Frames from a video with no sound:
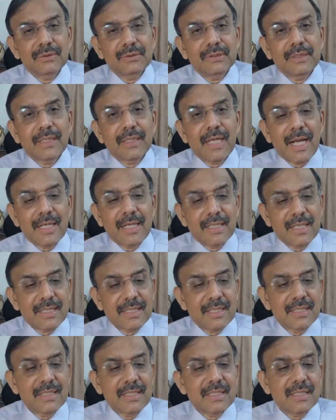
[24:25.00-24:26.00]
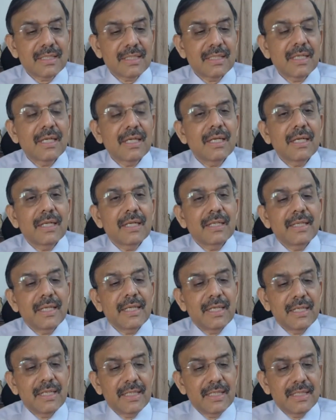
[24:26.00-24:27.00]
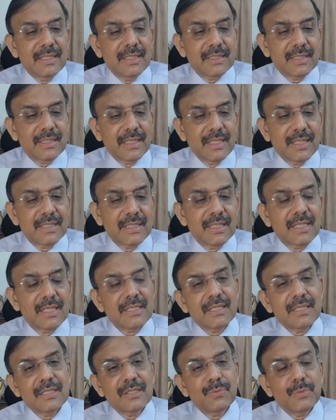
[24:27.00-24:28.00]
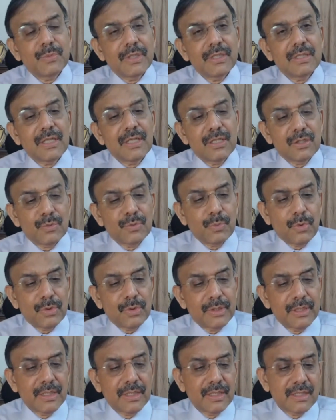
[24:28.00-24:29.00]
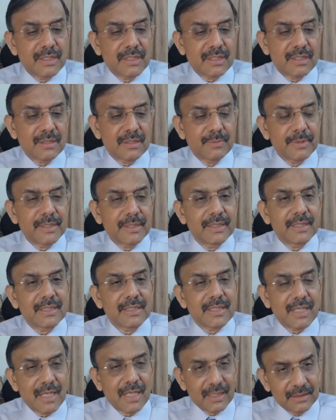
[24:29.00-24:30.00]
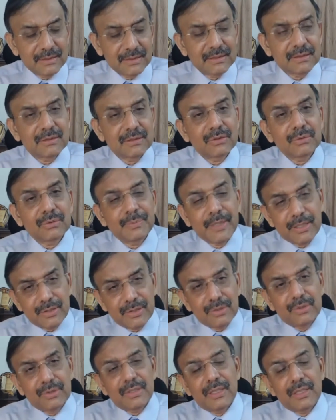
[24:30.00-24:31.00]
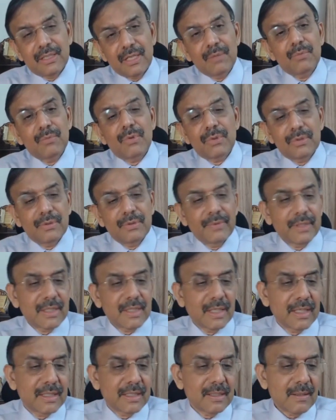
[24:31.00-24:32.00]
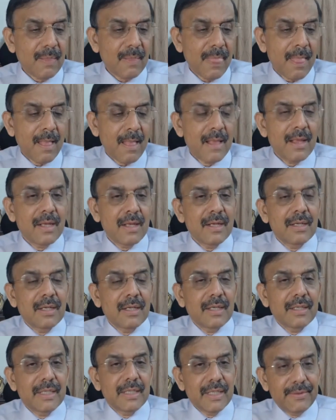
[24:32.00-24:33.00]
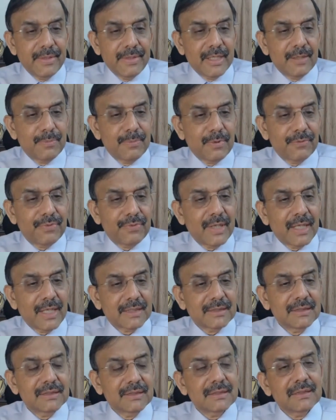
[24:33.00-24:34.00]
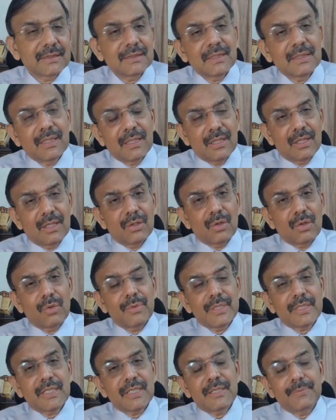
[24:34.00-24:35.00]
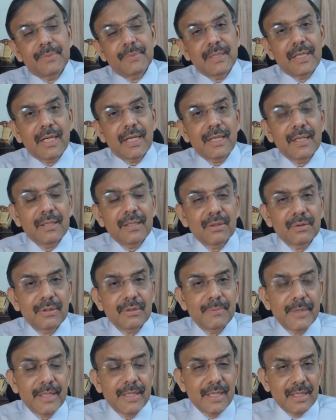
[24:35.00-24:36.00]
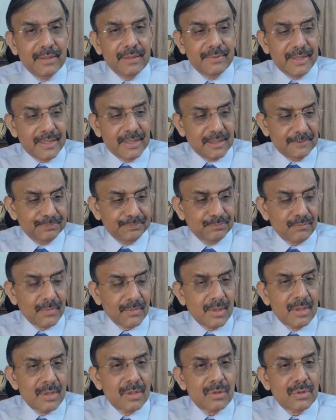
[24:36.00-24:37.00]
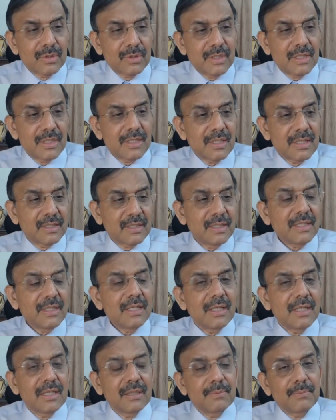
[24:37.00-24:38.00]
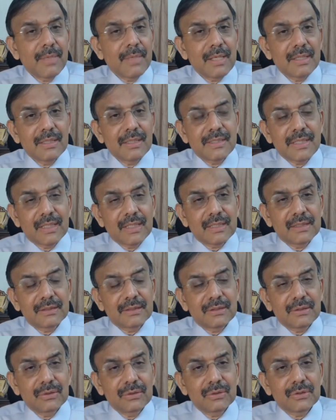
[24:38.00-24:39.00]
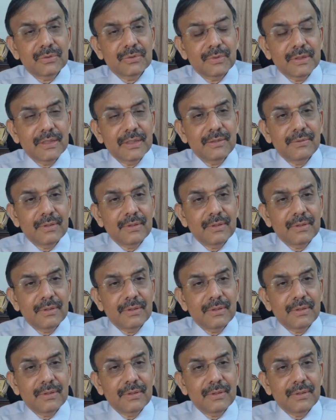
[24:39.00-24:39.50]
daily sedation assessment and spontaneous breathing trials to make sure they come out of the ventilator, DVT prophylaxis, and always keep the head end of the bed elevated. So these are the bundle checklists you use for the WAP or the VAE.